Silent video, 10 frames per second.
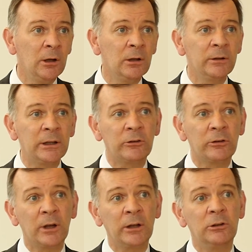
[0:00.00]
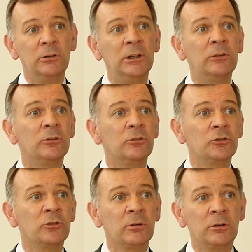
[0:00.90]
Linked to that, you need to
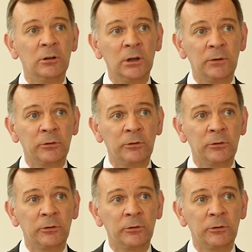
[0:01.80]
ensure that you have